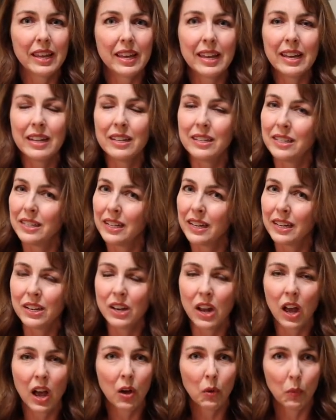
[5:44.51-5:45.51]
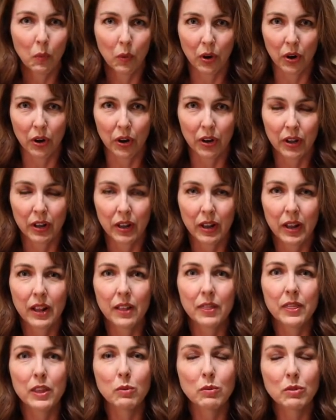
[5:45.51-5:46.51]
it did not work.
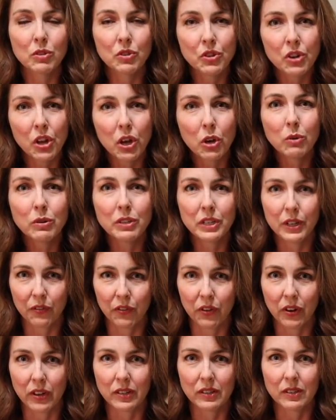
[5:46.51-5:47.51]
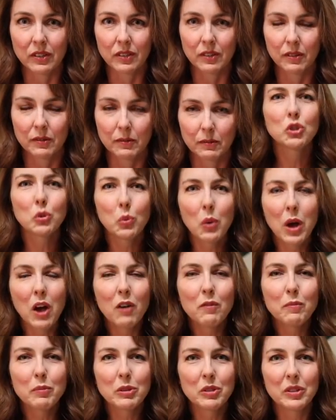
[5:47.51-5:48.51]
There was no difference.
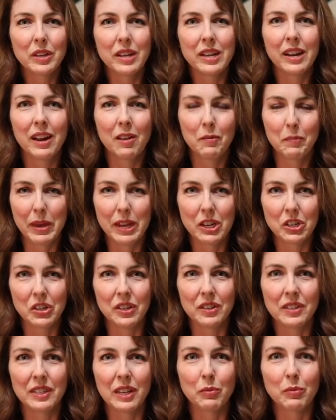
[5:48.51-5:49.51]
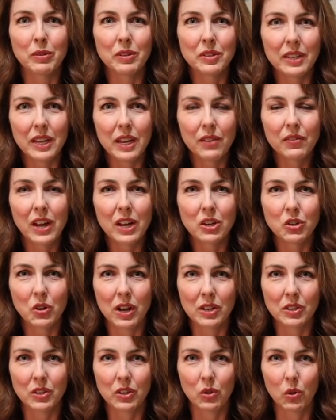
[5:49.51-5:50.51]
12% of patients that received
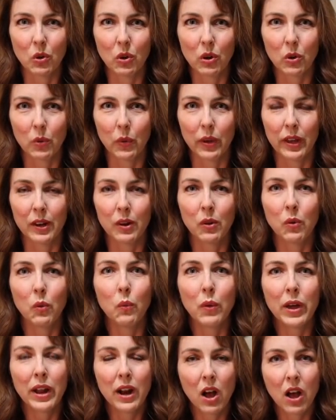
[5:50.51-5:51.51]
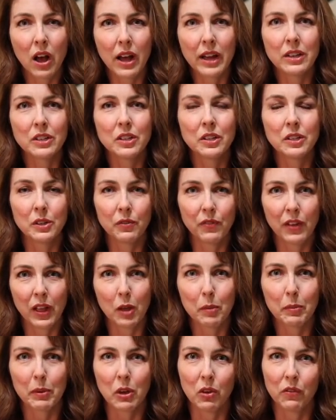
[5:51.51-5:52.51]
hydroxychloroquine went on to
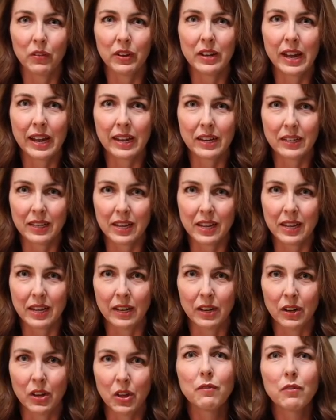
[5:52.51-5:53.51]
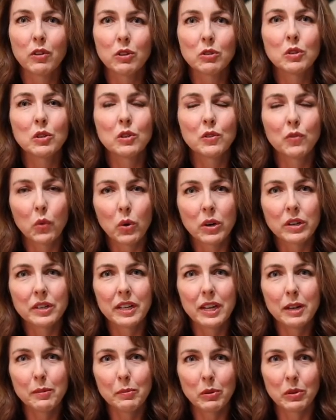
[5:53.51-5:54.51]
develop COVID 19 versus
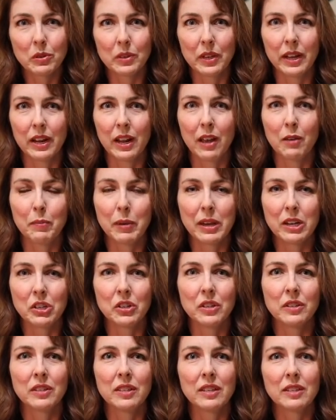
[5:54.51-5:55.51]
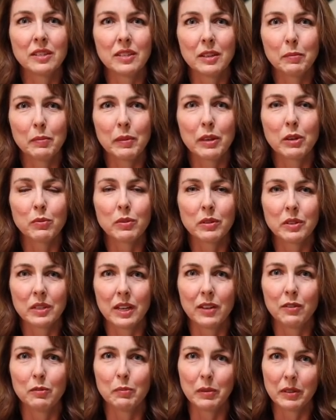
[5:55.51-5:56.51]
14% of patients that simply
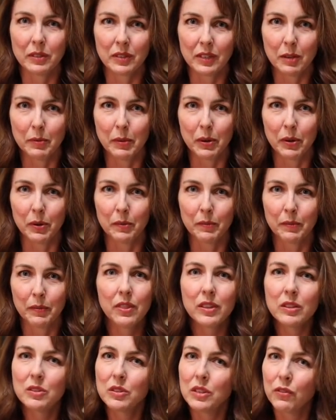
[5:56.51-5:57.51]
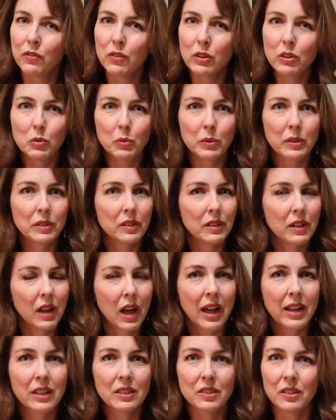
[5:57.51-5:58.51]
received placebo. This difference was
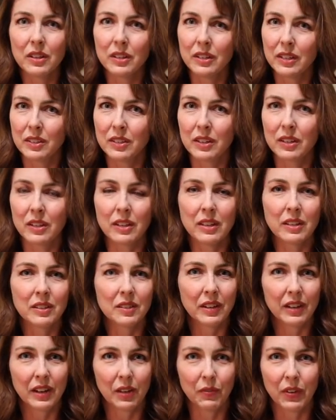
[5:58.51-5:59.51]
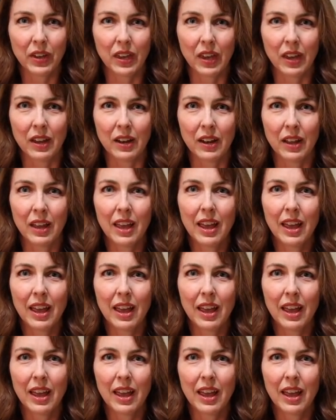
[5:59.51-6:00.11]
not statistically significant.